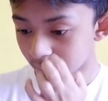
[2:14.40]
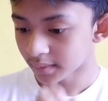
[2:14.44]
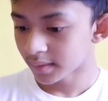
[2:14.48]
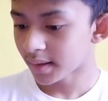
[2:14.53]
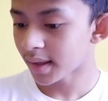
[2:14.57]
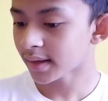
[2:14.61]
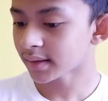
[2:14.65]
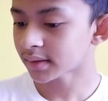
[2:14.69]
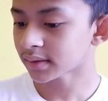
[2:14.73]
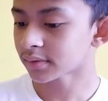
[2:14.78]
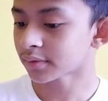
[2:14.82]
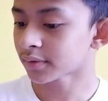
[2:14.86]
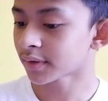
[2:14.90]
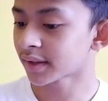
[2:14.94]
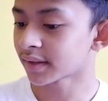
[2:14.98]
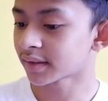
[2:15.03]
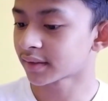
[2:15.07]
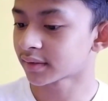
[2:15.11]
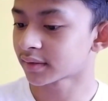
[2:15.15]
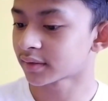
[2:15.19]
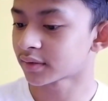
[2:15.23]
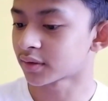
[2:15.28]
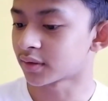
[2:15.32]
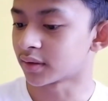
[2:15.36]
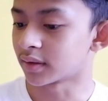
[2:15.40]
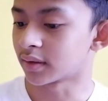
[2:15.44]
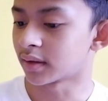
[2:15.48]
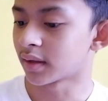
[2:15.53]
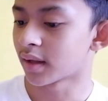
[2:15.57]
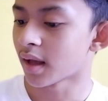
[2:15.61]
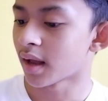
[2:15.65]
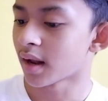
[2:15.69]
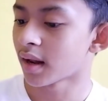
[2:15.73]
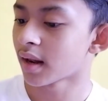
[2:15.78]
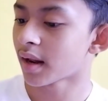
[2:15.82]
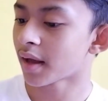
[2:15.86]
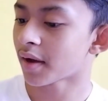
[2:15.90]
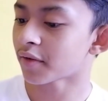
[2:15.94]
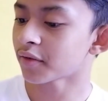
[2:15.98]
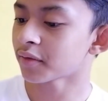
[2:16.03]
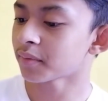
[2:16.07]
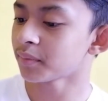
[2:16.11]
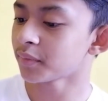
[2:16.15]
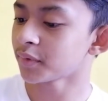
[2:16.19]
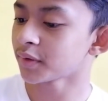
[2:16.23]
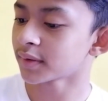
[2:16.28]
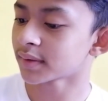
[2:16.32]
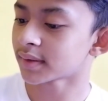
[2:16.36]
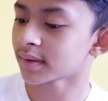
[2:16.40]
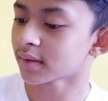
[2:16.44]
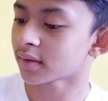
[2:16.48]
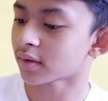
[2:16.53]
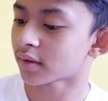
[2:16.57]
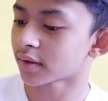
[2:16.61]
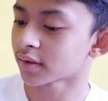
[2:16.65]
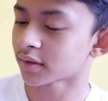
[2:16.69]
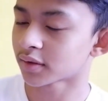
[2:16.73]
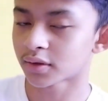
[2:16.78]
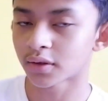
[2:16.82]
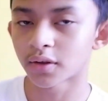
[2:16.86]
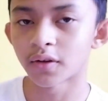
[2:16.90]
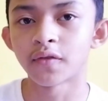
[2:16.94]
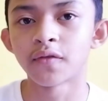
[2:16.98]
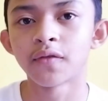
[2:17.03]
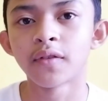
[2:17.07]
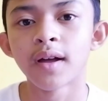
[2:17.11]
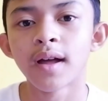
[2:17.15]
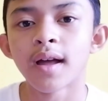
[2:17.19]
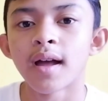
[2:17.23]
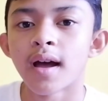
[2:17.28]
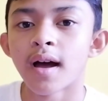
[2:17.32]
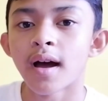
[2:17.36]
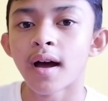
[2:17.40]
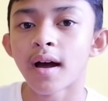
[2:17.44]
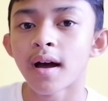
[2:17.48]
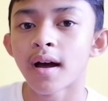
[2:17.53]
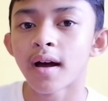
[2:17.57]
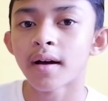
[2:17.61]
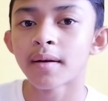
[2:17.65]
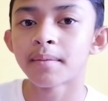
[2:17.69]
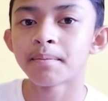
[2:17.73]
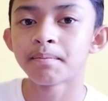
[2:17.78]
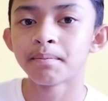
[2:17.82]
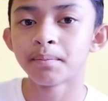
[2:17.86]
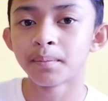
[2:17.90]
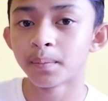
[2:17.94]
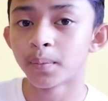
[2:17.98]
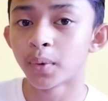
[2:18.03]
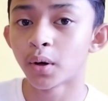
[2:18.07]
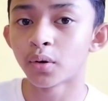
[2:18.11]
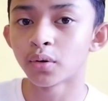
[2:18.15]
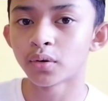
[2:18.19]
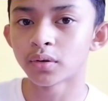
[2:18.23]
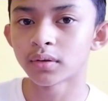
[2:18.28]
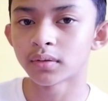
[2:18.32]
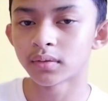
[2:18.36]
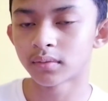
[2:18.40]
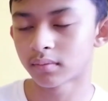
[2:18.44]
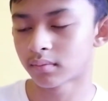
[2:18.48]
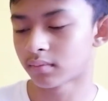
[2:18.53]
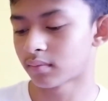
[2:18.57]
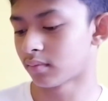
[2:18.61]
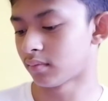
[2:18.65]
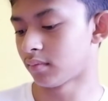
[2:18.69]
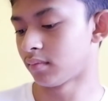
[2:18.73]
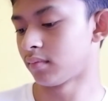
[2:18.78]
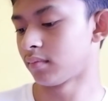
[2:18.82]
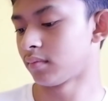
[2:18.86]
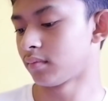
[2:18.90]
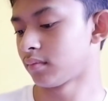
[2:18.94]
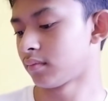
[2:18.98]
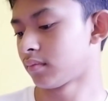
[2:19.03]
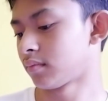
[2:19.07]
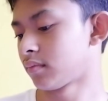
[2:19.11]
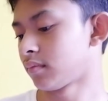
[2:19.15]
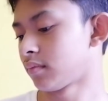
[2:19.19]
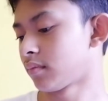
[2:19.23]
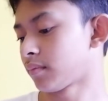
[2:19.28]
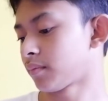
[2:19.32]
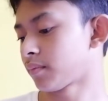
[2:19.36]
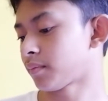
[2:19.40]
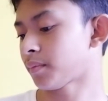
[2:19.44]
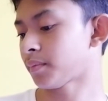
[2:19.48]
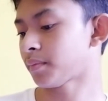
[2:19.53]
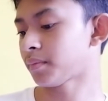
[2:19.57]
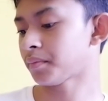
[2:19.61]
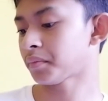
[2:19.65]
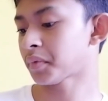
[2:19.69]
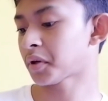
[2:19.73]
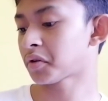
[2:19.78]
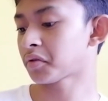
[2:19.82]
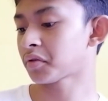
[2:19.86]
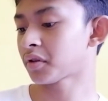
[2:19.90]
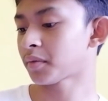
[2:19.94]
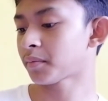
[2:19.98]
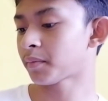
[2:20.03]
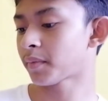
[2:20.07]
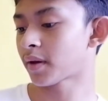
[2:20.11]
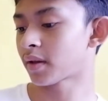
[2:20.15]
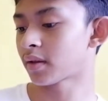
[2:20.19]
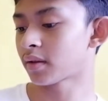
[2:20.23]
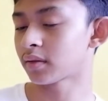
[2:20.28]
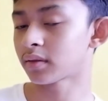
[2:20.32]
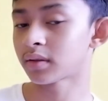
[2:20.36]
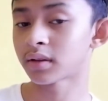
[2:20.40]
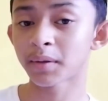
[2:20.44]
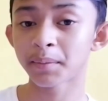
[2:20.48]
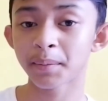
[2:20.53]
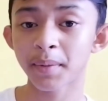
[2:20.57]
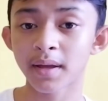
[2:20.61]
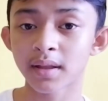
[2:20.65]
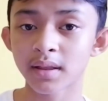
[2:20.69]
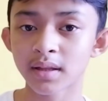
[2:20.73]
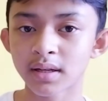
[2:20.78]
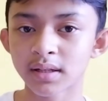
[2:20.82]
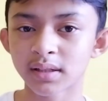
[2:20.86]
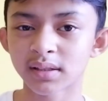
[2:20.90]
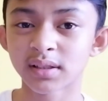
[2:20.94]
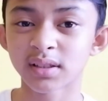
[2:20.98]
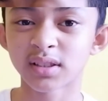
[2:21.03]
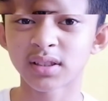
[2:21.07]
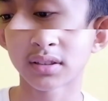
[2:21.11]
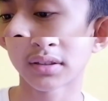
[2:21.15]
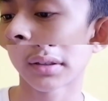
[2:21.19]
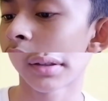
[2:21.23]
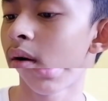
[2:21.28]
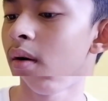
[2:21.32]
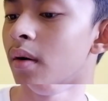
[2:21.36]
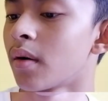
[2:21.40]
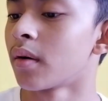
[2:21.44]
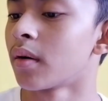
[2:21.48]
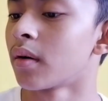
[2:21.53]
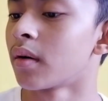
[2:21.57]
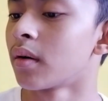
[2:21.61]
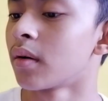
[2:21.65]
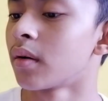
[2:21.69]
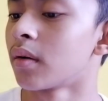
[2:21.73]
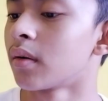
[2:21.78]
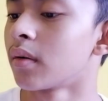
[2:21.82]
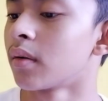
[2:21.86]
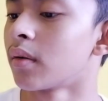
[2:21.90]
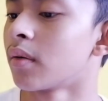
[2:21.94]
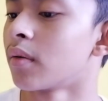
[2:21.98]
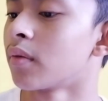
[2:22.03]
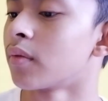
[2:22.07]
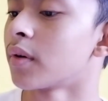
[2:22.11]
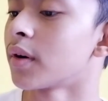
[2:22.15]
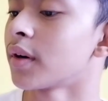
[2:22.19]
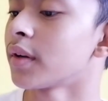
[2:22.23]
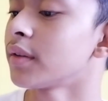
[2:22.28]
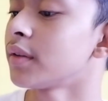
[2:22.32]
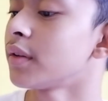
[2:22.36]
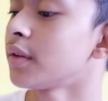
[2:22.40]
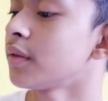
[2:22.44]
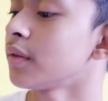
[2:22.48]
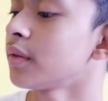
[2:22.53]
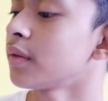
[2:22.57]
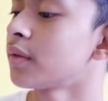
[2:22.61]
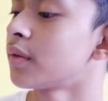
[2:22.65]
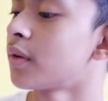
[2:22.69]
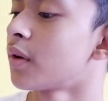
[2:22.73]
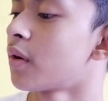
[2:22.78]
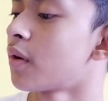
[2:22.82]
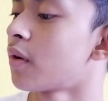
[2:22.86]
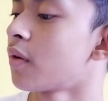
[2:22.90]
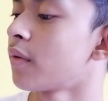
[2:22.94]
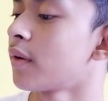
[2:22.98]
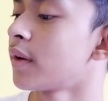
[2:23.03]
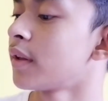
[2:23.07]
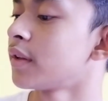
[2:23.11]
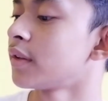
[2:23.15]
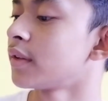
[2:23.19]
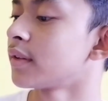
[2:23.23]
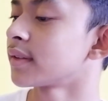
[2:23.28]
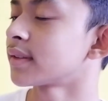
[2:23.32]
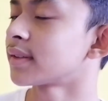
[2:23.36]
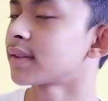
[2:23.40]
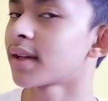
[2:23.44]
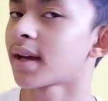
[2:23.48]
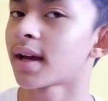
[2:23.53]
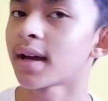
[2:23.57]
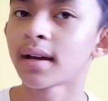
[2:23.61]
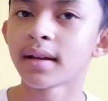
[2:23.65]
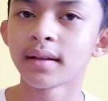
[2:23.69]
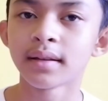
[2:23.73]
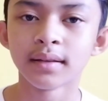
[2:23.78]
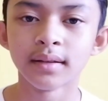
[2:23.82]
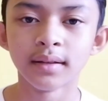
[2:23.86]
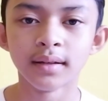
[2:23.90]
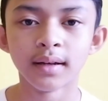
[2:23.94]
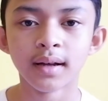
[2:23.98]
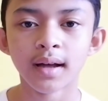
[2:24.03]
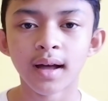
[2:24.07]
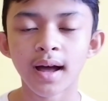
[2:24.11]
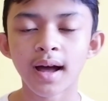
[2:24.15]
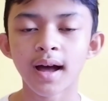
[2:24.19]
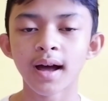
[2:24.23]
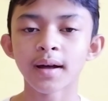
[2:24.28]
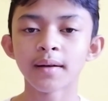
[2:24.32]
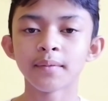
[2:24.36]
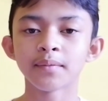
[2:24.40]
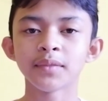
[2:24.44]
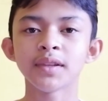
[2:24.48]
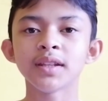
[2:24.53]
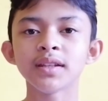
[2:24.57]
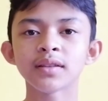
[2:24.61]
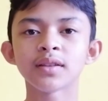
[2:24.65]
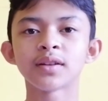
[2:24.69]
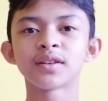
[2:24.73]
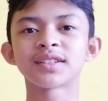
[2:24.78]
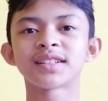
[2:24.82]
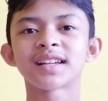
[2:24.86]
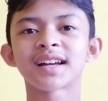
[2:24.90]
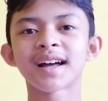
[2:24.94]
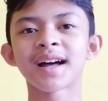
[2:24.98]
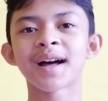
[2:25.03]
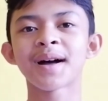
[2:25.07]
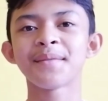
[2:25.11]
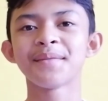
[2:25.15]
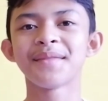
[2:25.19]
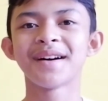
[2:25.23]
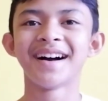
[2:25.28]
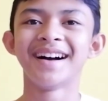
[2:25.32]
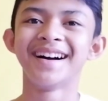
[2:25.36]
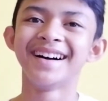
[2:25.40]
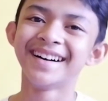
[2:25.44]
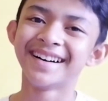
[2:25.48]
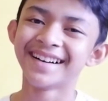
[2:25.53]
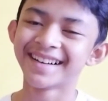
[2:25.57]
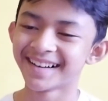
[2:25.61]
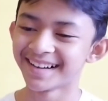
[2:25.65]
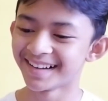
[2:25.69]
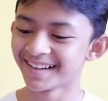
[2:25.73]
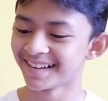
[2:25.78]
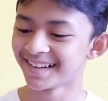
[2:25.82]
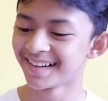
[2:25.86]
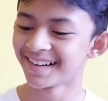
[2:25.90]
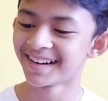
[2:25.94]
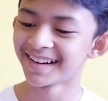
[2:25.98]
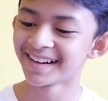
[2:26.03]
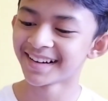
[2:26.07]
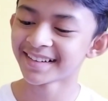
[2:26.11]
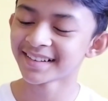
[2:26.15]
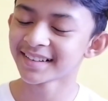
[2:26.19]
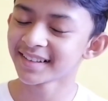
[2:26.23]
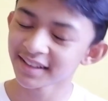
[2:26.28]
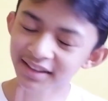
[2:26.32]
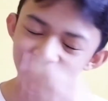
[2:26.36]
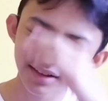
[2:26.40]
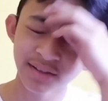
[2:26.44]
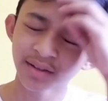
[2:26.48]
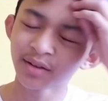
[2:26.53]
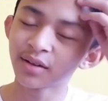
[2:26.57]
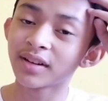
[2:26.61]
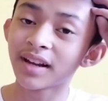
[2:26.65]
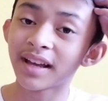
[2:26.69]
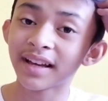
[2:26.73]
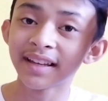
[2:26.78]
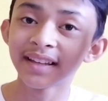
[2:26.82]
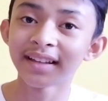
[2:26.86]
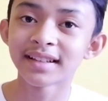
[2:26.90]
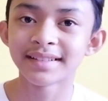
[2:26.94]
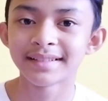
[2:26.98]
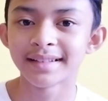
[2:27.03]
Next question. Loud music or soft? Both. Pero depende kasi siya sa mood. Where do you go when you're sad? Dito, sa kama. Dito ako lagi